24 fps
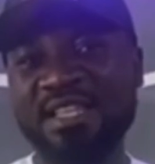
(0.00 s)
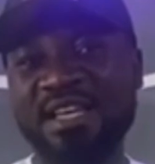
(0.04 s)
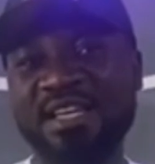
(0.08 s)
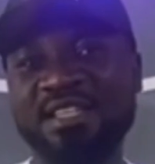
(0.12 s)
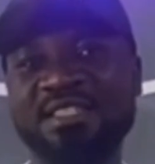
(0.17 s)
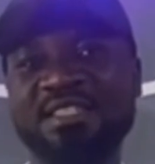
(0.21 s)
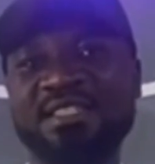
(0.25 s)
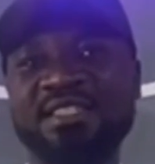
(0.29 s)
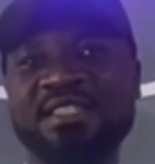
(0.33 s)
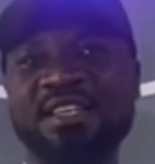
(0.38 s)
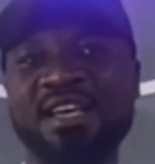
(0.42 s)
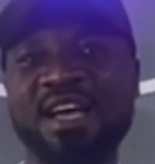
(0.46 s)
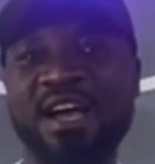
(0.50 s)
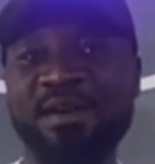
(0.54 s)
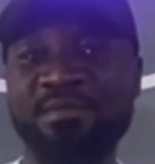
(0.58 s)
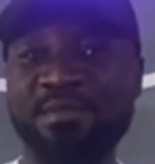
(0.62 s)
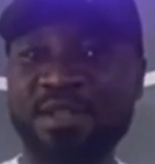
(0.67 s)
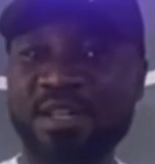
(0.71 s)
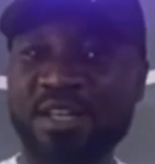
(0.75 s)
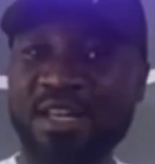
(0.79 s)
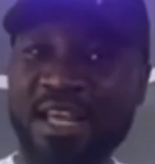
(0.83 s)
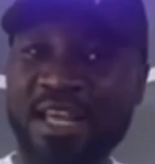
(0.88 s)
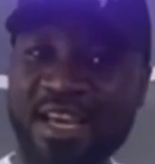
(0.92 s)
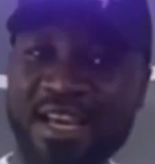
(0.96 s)
that, I
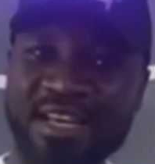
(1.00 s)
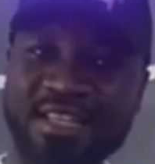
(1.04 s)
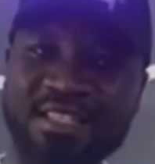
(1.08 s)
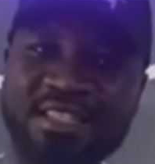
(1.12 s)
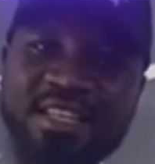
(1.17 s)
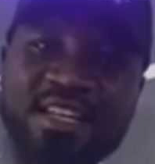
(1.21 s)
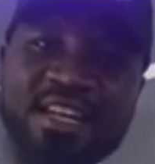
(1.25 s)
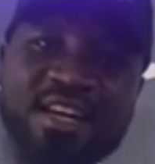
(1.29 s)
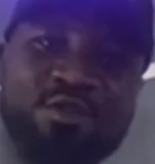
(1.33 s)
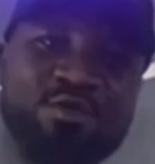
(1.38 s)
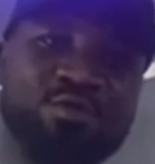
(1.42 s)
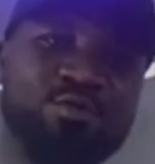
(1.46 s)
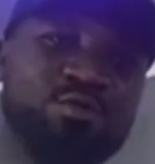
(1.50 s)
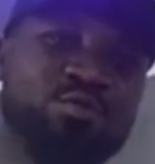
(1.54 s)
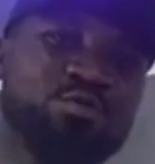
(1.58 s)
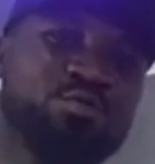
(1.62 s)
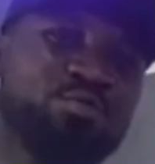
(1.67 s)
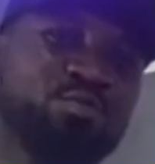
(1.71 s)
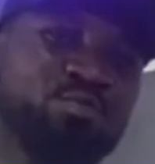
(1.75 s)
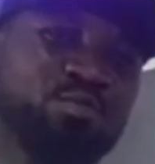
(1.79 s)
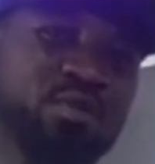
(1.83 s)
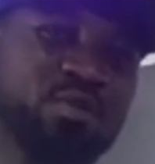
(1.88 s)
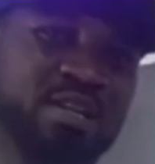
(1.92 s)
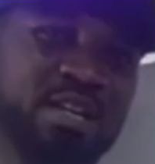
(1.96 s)
mean, like I said, I don't want to
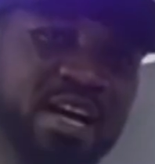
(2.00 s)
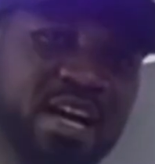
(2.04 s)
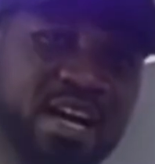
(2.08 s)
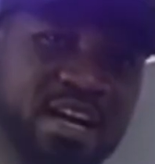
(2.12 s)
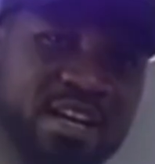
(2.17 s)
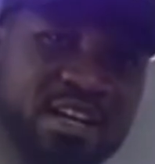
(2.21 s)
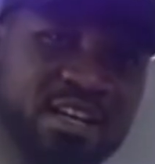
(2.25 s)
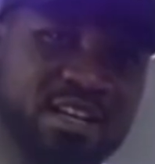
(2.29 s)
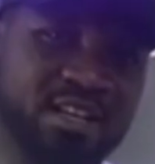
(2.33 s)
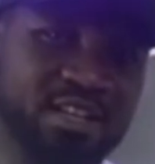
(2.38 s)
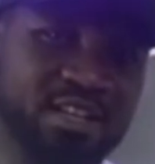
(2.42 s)
bother